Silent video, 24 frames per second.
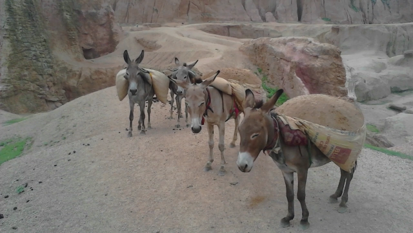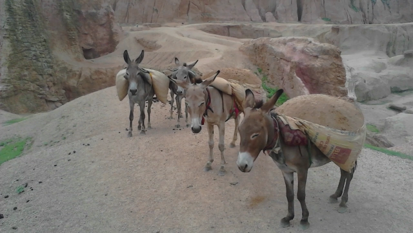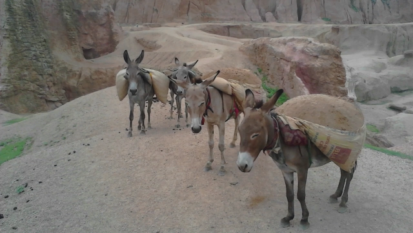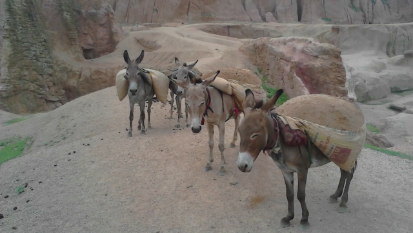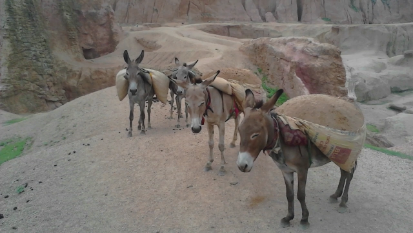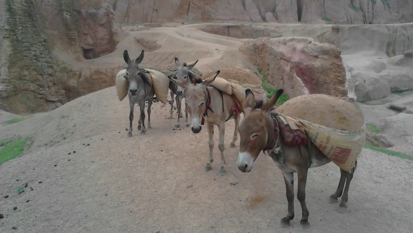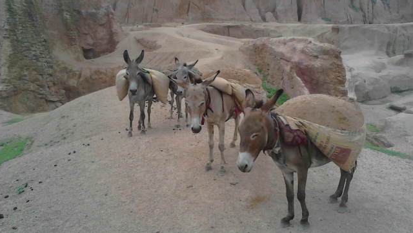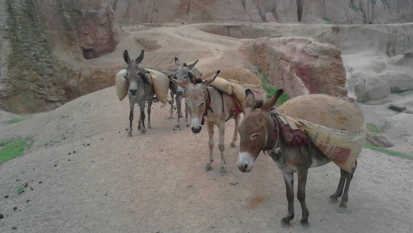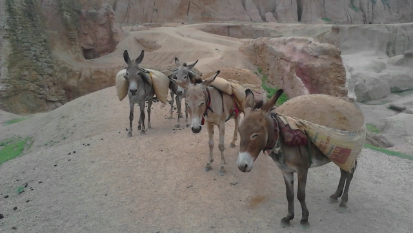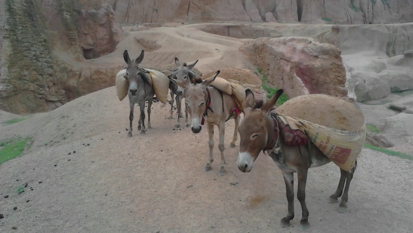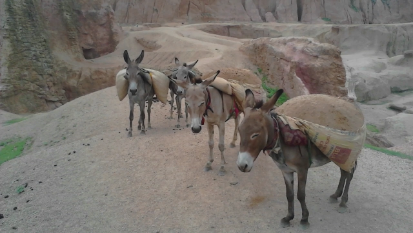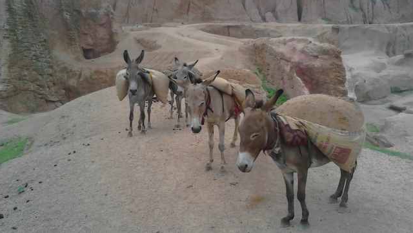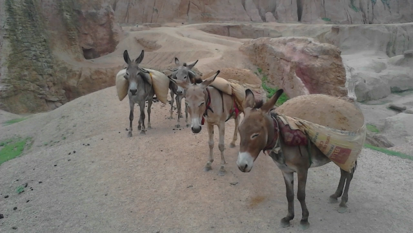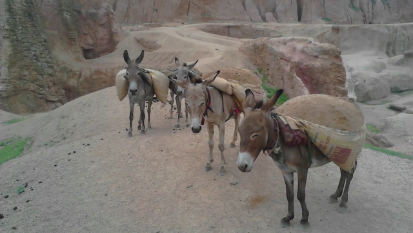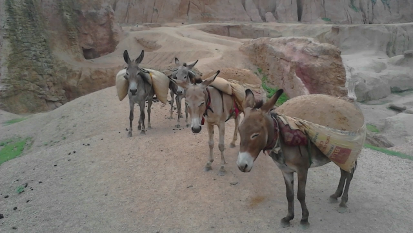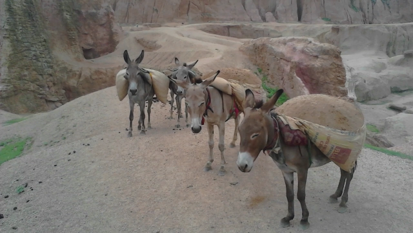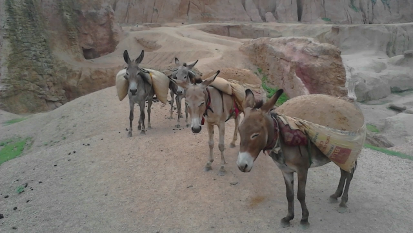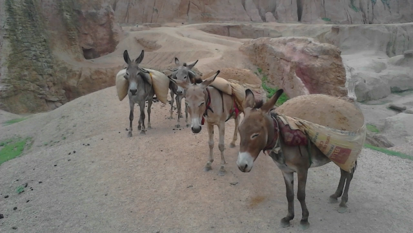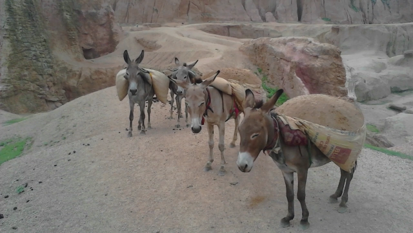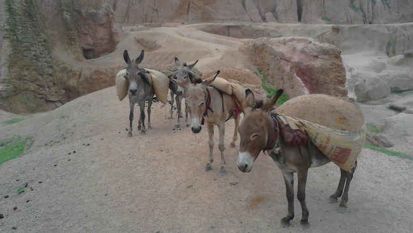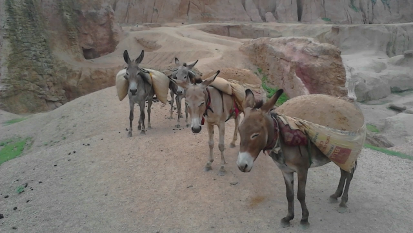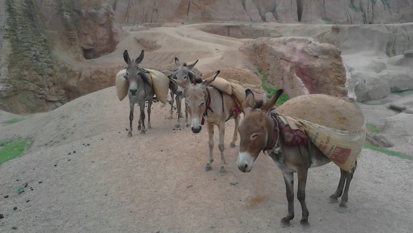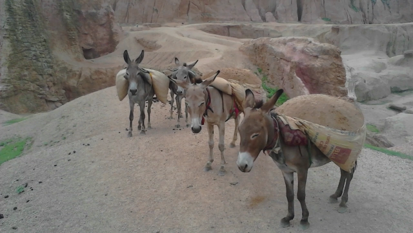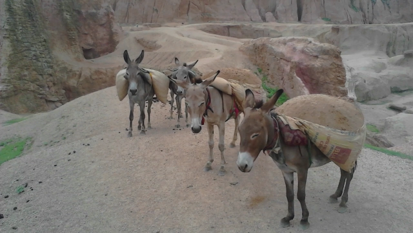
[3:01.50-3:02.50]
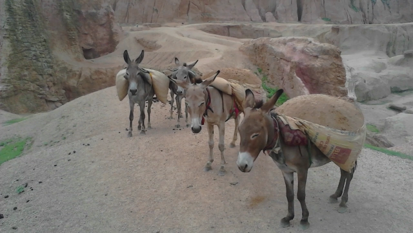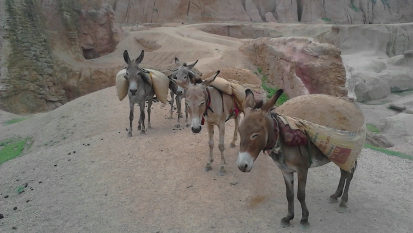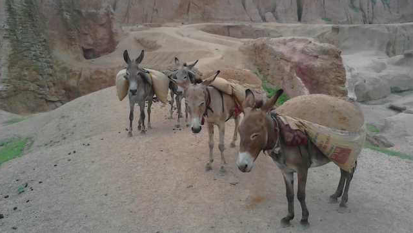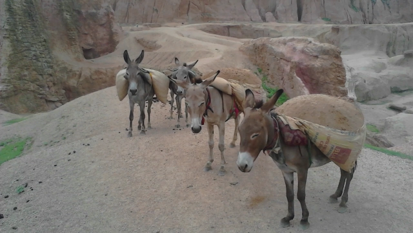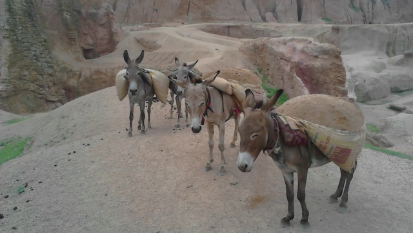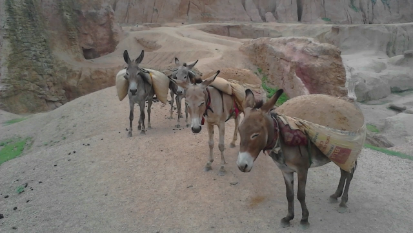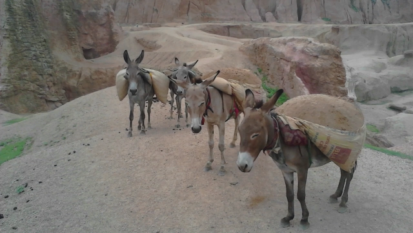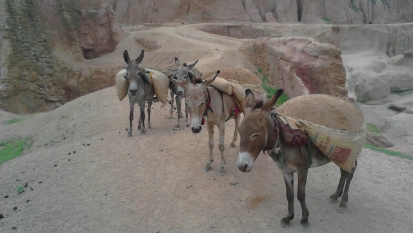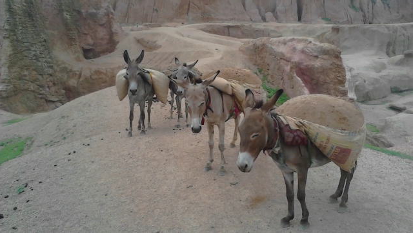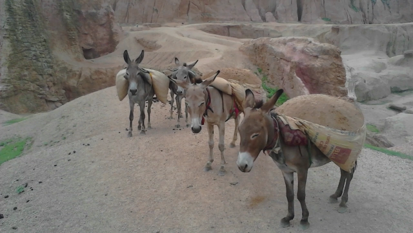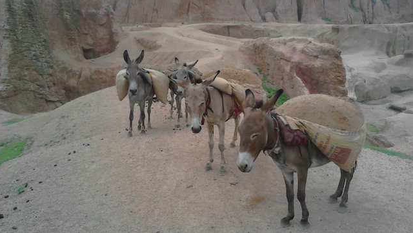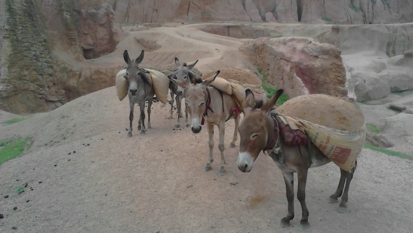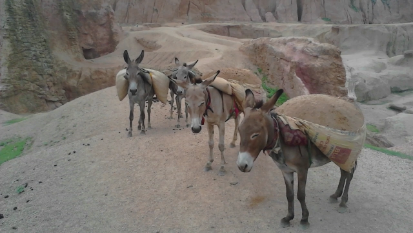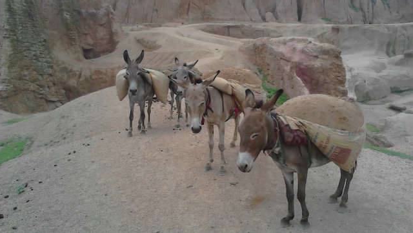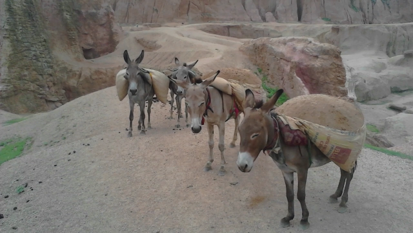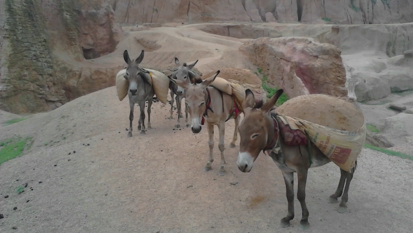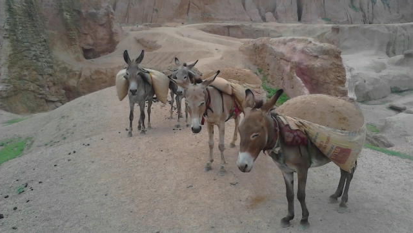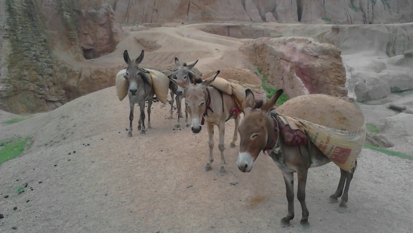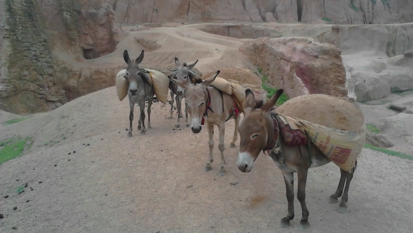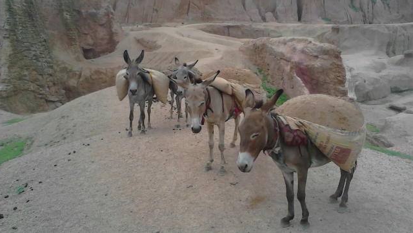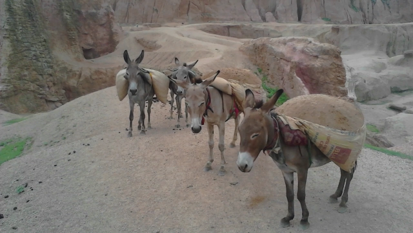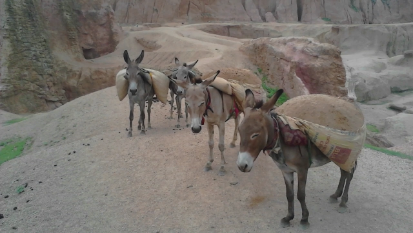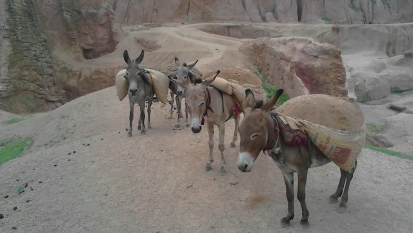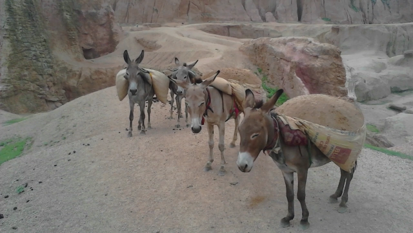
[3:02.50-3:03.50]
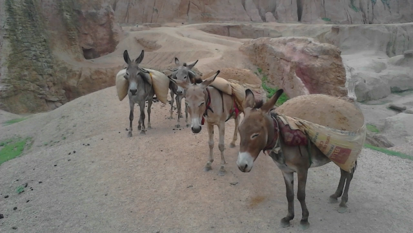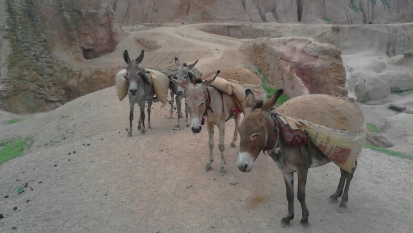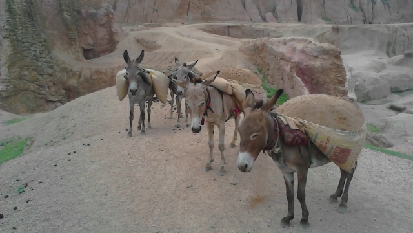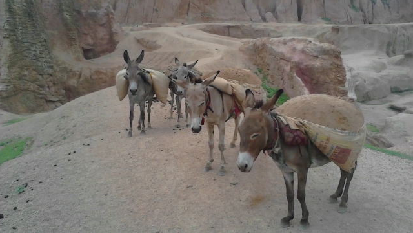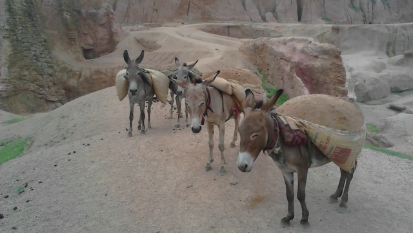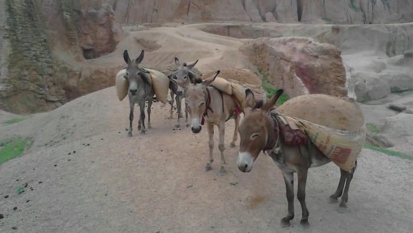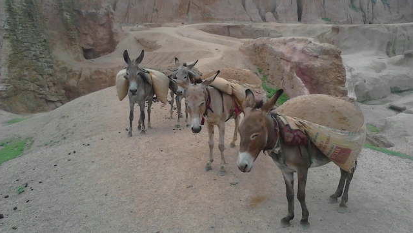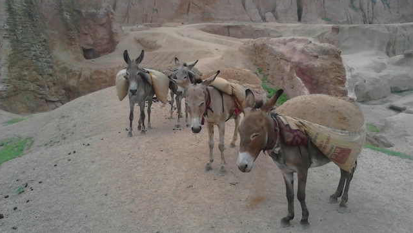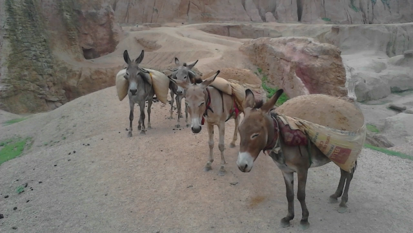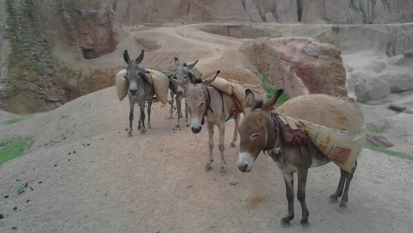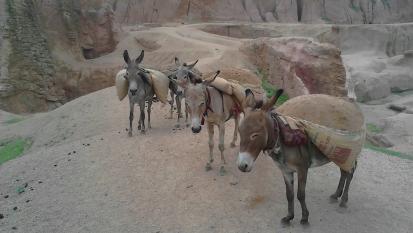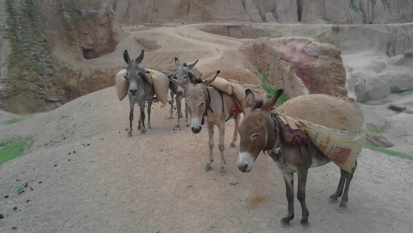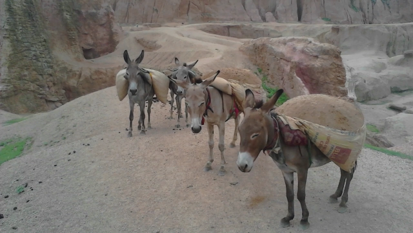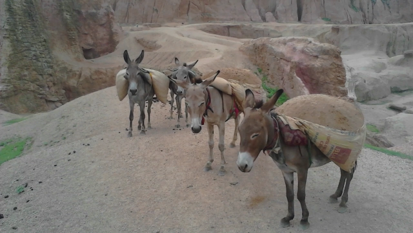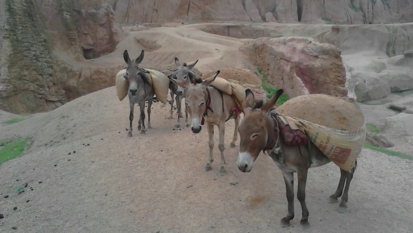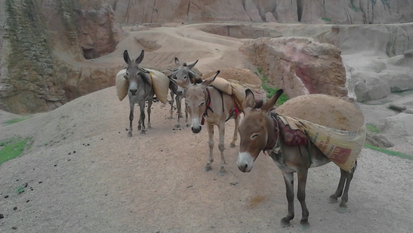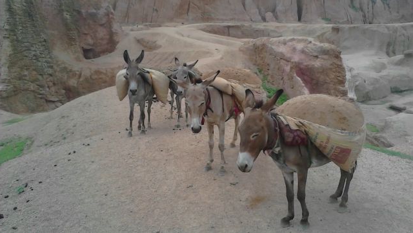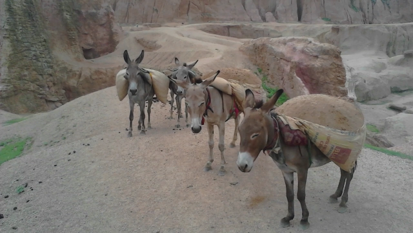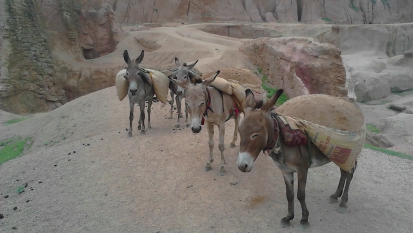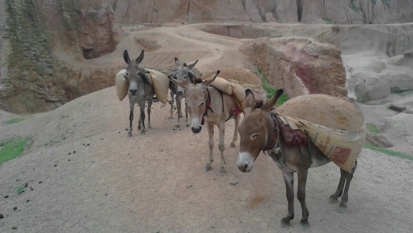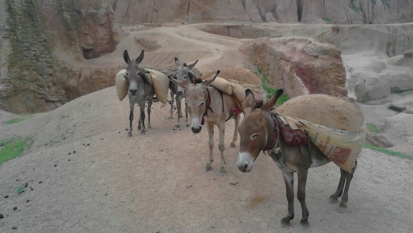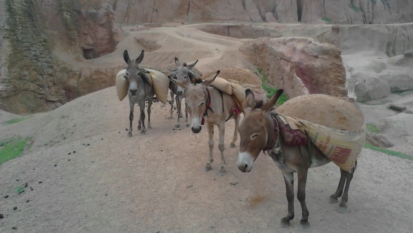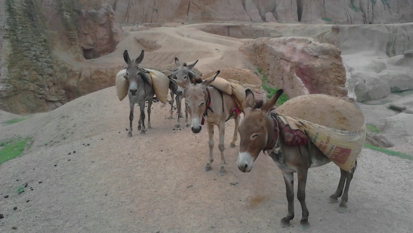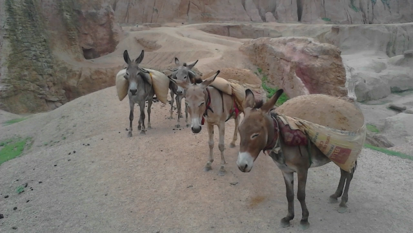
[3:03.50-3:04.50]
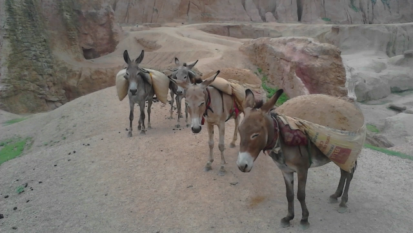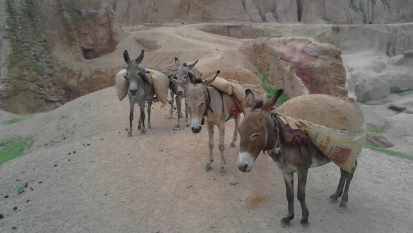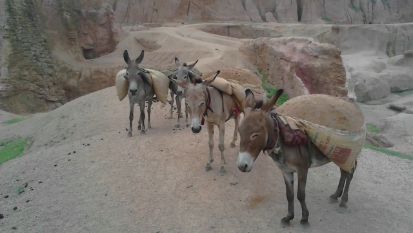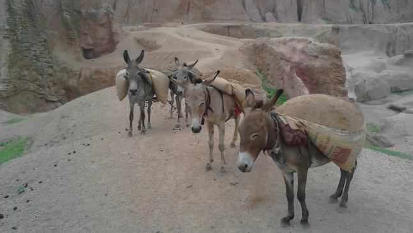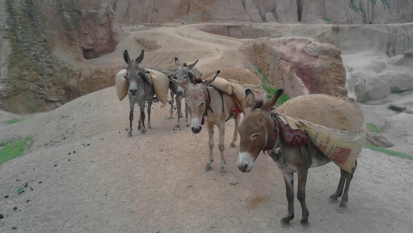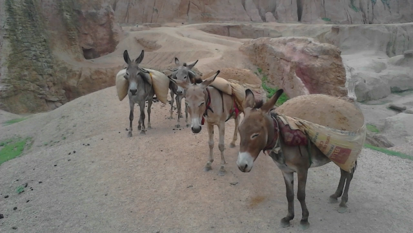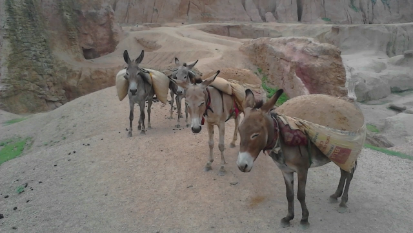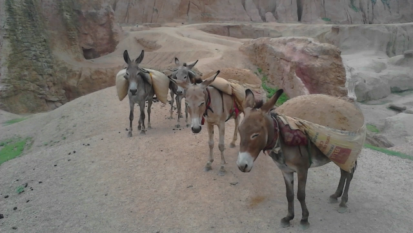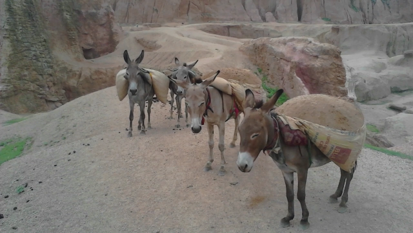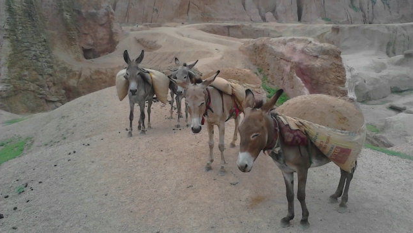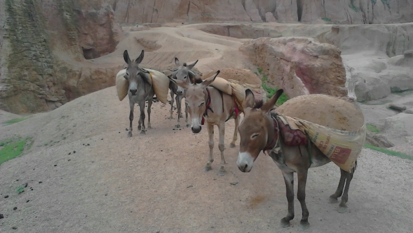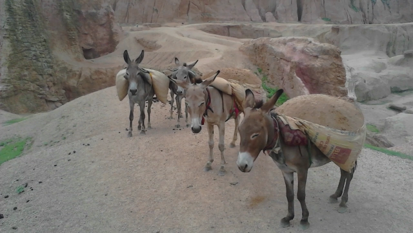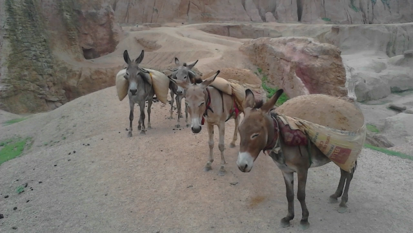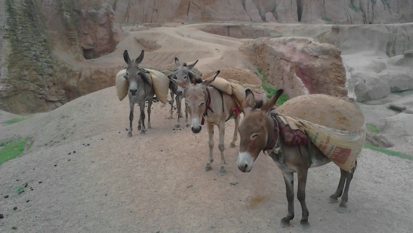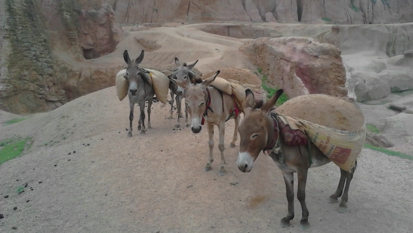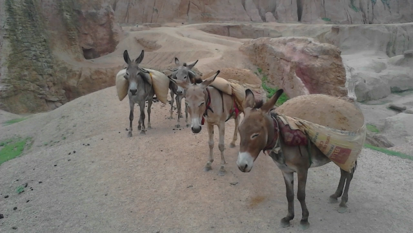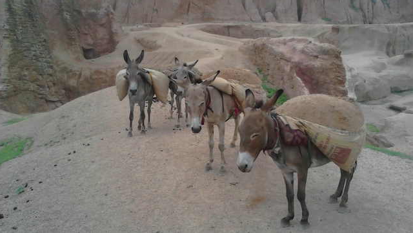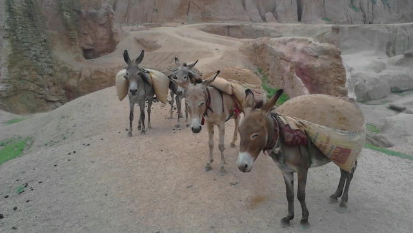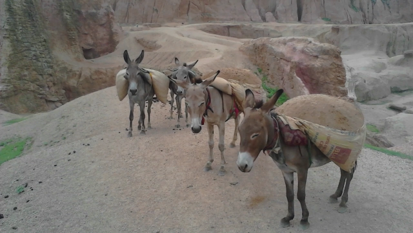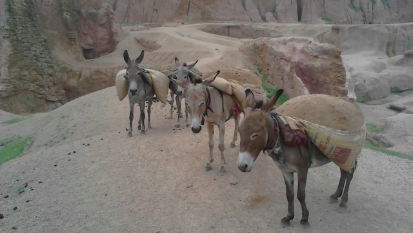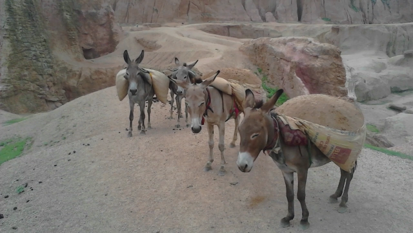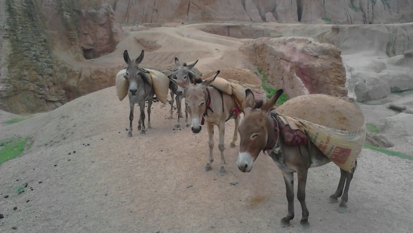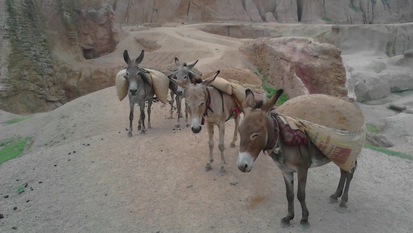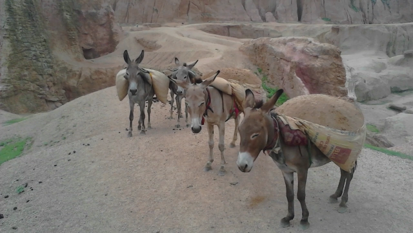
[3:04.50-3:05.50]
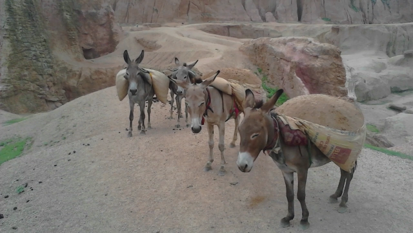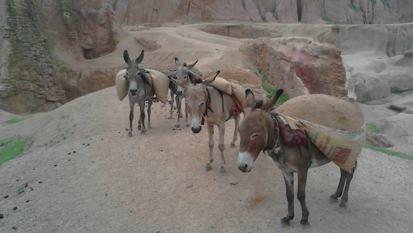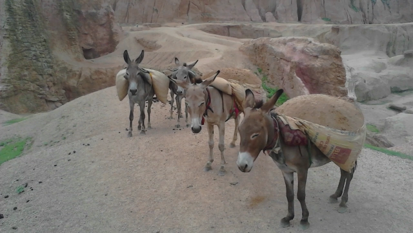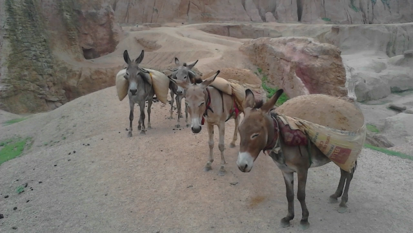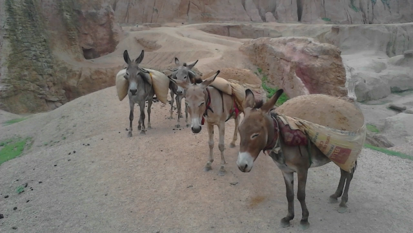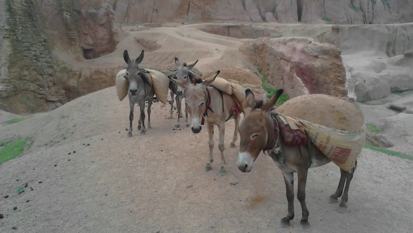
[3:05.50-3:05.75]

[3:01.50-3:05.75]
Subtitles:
Nobody's mouth can be seen.